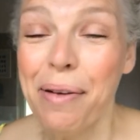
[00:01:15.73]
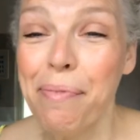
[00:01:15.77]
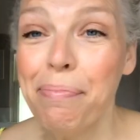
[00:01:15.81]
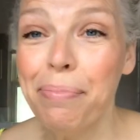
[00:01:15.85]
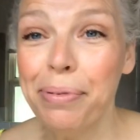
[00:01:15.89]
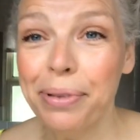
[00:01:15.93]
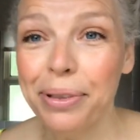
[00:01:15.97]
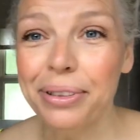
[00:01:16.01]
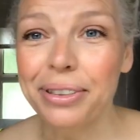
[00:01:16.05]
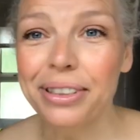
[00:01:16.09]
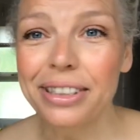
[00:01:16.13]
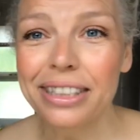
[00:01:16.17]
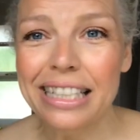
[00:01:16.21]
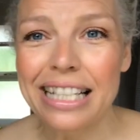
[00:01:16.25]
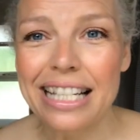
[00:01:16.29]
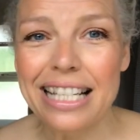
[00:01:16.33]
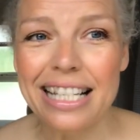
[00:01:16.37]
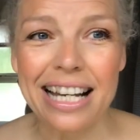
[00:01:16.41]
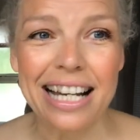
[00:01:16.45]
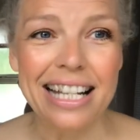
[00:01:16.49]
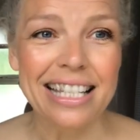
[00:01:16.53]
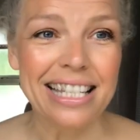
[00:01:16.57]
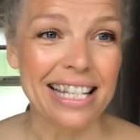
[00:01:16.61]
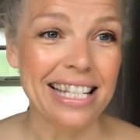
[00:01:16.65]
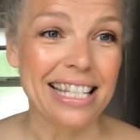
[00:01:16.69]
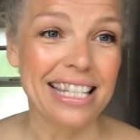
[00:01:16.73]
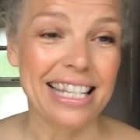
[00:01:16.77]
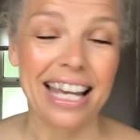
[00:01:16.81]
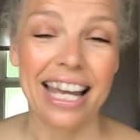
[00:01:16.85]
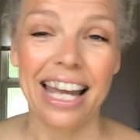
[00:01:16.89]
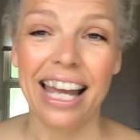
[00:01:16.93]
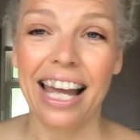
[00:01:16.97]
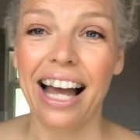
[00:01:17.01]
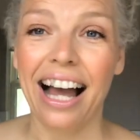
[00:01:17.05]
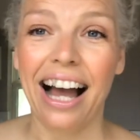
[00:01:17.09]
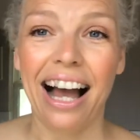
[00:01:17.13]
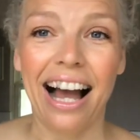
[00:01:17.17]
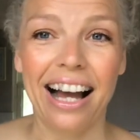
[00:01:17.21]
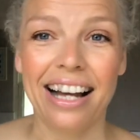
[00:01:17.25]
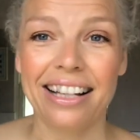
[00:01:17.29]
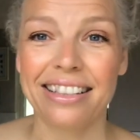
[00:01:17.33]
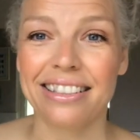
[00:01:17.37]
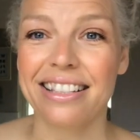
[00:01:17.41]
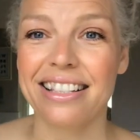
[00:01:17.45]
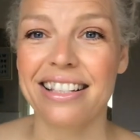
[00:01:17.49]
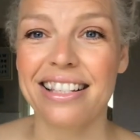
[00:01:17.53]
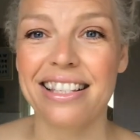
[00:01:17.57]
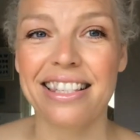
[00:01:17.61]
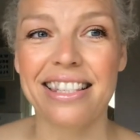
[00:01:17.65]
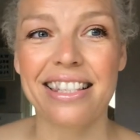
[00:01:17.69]
But I did it,
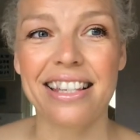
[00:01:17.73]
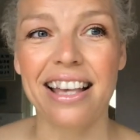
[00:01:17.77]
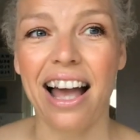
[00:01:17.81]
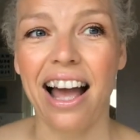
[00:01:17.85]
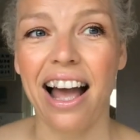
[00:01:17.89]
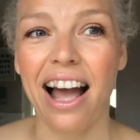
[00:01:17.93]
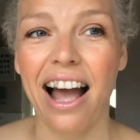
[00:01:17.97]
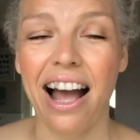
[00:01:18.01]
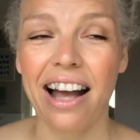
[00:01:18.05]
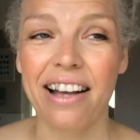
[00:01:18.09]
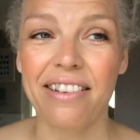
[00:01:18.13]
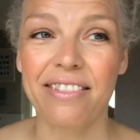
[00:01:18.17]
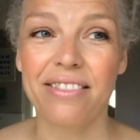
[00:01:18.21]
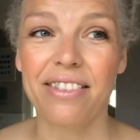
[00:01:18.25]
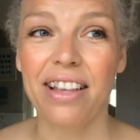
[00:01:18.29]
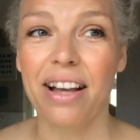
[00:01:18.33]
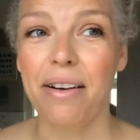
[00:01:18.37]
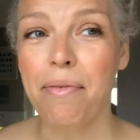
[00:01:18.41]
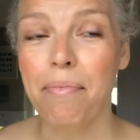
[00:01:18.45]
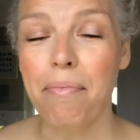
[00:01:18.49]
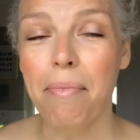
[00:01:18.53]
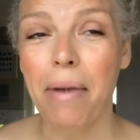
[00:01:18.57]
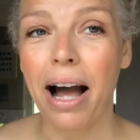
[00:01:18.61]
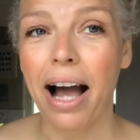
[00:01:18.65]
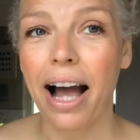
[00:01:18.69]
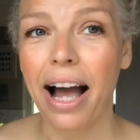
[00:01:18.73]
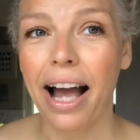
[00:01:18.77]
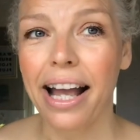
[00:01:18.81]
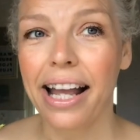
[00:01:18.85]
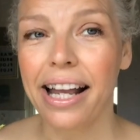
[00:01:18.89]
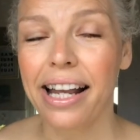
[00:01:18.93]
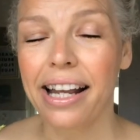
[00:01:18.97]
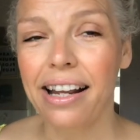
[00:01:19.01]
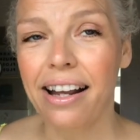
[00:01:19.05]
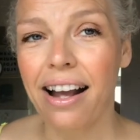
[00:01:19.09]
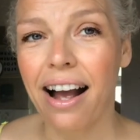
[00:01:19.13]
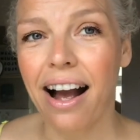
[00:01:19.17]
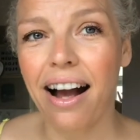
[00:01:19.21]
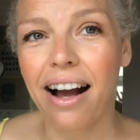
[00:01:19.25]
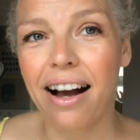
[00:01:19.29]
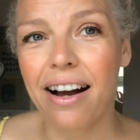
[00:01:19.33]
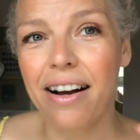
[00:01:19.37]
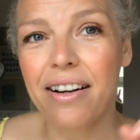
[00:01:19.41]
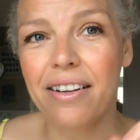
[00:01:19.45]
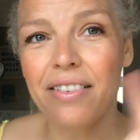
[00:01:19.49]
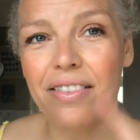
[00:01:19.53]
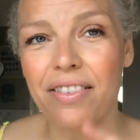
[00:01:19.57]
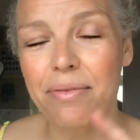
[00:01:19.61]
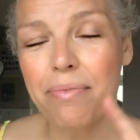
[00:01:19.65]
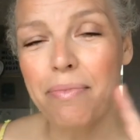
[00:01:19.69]
and I, my
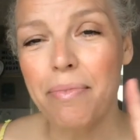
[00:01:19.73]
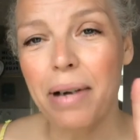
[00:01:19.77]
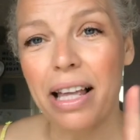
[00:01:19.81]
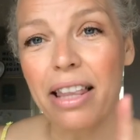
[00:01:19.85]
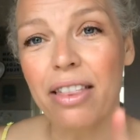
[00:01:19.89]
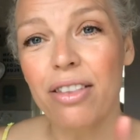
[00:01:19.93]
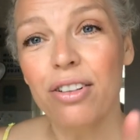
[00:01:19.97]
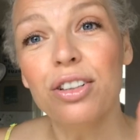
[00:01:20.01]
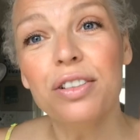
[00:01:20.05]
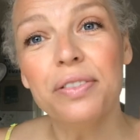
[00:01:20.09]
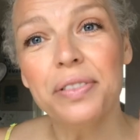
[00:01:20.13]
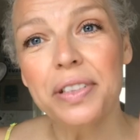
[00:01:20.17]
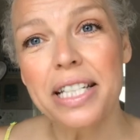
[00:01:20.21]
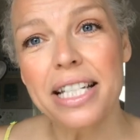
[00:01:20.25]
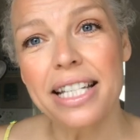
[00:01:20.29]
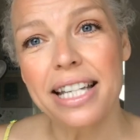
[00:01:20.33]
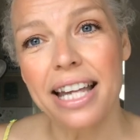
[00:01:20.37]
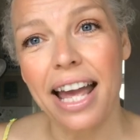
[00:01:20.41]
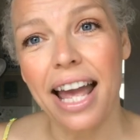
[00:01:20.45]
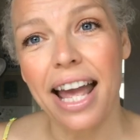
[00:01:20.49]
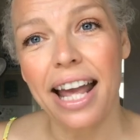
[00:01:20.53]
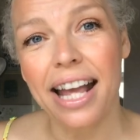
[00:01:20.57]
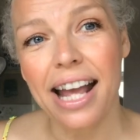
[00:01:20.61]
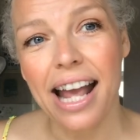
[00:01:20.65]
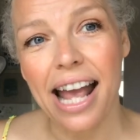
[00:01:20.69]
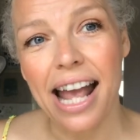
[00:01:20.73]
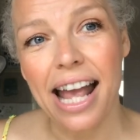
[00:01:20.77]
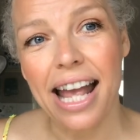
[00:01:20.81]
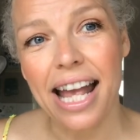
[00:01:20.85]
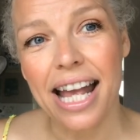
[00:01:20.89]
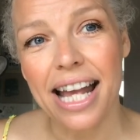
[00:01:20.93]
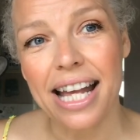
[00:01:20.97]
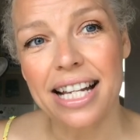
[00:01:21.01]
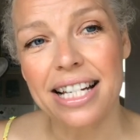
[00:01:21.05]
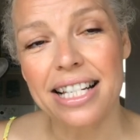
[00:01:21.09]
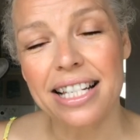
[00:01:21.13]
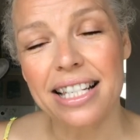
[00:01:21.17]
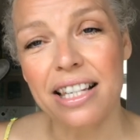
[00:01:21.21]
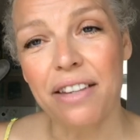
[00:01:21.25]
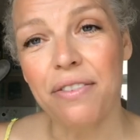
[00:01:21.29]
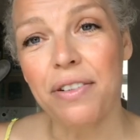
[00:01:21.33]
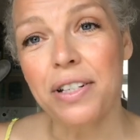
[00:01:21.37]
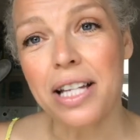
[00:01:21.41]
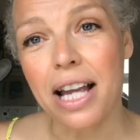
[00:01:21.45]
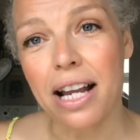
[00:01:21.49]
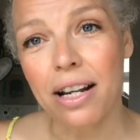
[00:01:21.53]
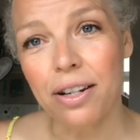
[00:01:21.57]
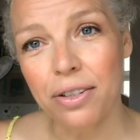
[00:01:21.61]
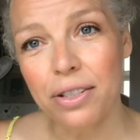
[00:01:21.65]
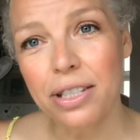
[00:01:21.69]
My thought for the day is, if
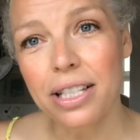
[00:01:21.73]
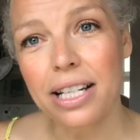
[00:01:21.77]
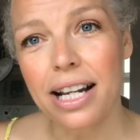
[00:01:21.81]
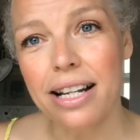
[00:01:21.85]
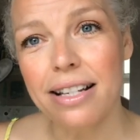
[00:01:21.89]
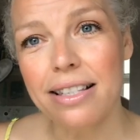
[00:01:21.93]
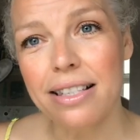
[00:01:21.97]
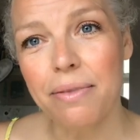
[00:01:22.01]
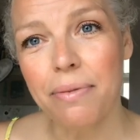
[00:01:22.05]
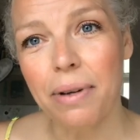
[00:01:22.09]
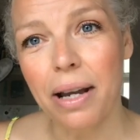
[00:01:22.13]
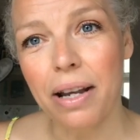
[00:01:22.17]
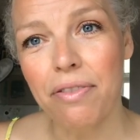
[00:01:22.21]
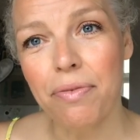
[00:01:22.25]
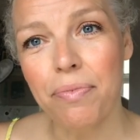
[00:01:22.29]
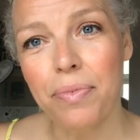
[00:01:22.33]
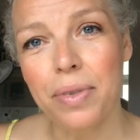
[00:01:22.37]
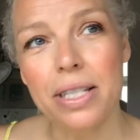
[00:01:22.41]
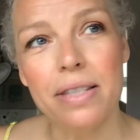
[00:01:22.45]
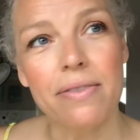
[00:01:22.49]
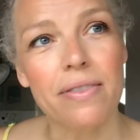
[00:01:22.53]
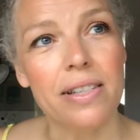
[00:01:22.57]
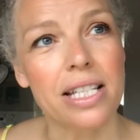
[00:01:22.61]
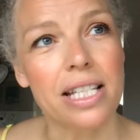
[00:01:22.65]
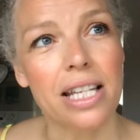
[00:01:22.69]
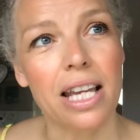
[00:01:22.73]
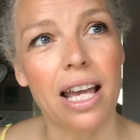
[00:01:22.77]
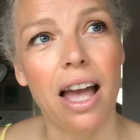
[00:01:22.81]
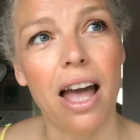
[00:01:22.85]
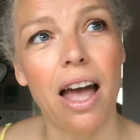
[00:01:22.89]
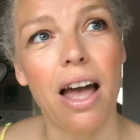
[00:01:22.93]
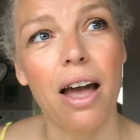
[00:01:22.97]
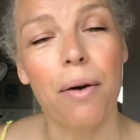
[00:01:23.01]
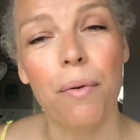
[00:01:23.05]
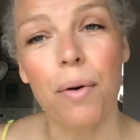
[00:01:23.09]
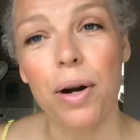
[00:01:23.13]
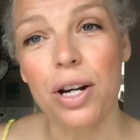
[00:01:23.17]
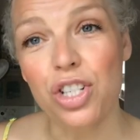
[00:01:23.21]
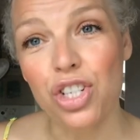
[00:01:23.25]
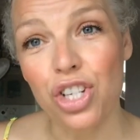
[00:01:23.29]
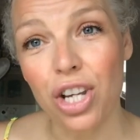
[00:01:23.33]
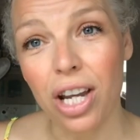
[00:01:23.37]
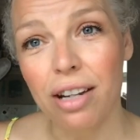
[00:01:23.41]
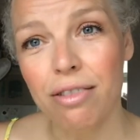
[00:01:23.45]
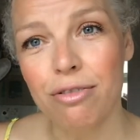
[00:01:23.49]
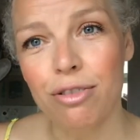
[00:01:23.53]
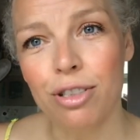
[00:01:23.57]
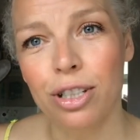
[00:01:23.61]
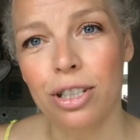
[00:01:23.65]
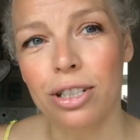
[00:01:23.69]
you take nothing else away from this video, a
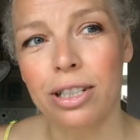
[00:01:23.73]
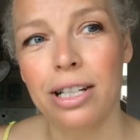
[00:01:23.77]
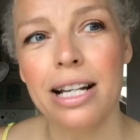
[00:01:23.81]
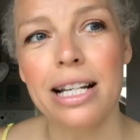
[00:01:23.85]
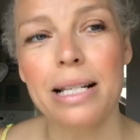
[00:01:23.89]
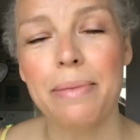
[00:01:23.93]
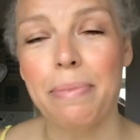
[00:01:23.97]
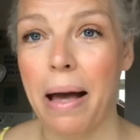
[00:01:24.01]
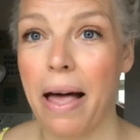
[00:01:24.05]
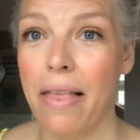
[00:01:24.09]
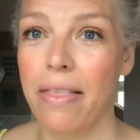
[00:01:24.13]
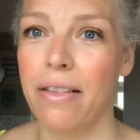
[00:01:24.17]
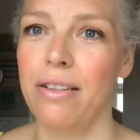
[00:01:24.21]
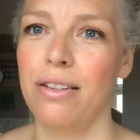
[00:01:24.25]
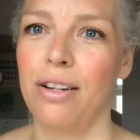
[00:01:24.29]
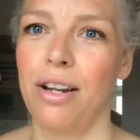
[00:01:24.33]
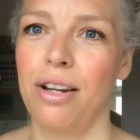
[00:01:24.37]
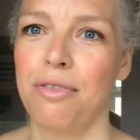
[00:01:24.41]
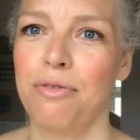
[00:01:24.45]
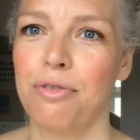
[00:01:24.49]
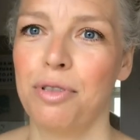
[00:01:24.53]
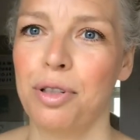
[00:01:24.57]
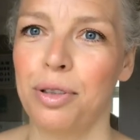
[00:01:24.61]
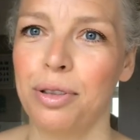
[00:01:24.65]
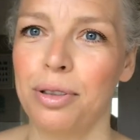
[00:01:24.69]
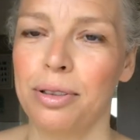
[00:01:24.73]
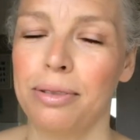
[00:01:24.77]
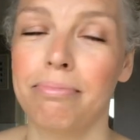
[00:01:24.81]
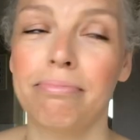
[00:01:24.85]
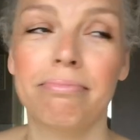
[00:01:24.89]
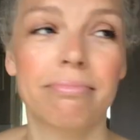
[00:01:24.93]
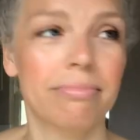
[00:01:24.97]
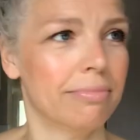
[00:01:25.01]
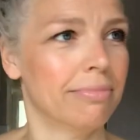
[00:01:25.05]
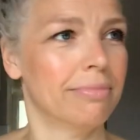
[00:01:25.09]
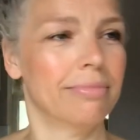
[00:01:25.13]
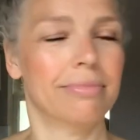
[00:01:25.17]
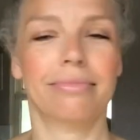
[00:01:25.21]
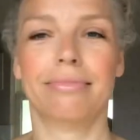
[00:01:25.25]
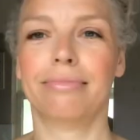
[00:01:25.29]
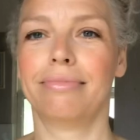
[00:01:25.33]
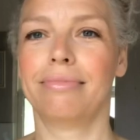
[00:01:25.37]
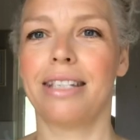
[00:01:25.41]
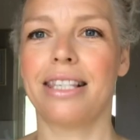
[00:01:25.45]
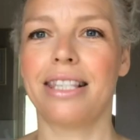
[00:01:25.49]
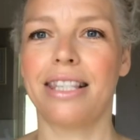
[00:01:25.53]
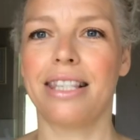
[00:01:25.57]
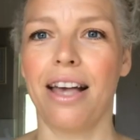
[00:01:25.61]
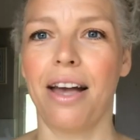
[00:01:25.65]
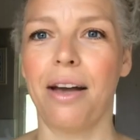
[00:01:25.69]
shit run is better than no run.
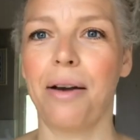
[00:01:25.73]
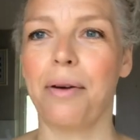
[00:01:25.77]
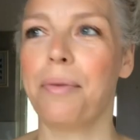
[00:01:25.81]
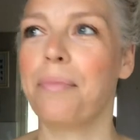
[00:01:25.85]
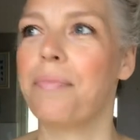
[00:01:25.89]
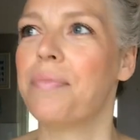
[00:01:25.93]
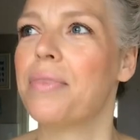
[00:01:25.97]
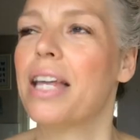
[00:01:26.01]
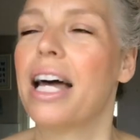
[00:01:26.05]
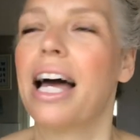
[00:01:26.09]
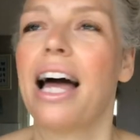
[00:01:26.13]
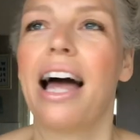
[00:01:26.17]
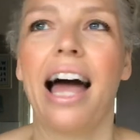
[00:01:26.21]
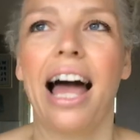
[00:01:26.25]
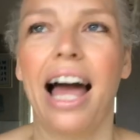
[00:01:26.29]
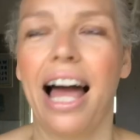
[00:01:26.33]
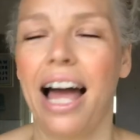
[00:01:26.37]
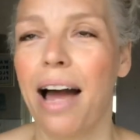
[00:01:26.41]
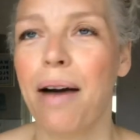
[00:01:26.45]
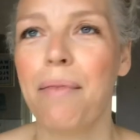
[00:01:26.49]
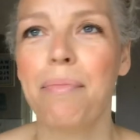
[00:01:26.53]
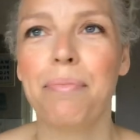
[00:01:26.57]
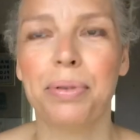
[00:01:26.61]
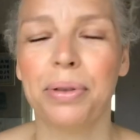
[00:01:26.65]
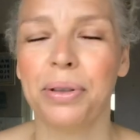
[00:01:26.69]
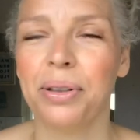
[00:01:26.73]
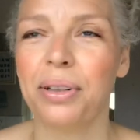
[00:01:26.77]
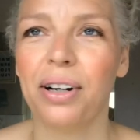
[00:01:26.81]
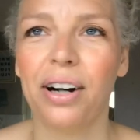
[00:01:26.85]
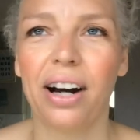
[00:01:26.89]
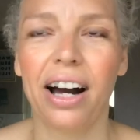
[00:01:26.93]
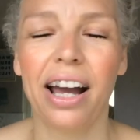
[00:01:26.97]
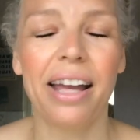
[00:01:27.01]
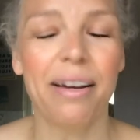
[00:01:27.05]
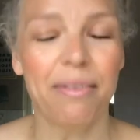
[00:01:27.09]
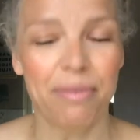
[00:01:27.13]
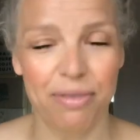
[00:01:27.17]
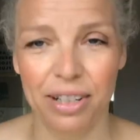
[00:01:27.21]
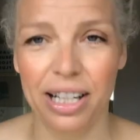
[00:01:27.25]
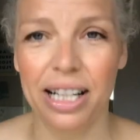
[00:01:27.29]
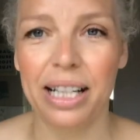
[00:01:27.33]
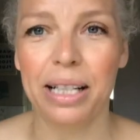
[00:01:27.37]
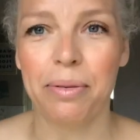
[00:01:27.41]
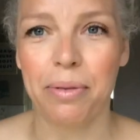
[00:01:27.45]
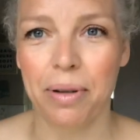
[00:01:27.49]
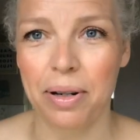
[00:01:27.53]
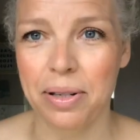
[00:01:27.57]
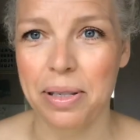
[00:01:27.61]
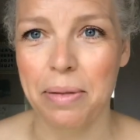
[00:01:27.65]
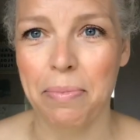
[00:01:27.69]
So, but it
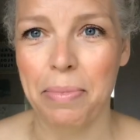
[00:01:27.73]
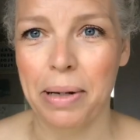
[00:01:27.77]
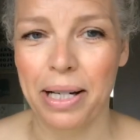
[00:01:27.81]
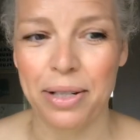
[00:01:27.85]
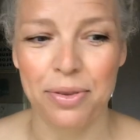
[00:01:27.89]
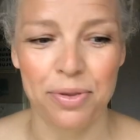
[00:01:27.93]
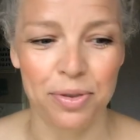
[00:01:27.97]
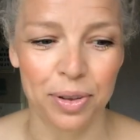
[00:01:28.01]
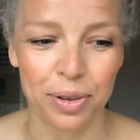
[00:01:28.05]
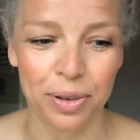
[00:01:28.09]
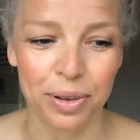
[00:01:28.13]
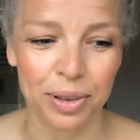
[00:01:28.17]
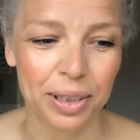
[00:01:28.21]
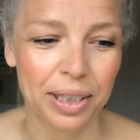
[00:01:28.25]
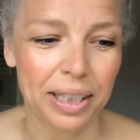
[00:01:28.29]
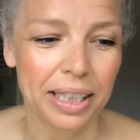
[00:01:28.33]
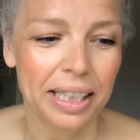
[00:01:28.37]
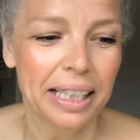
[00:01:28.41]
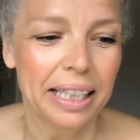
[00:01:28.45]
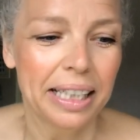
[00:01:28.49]
really was a bad run.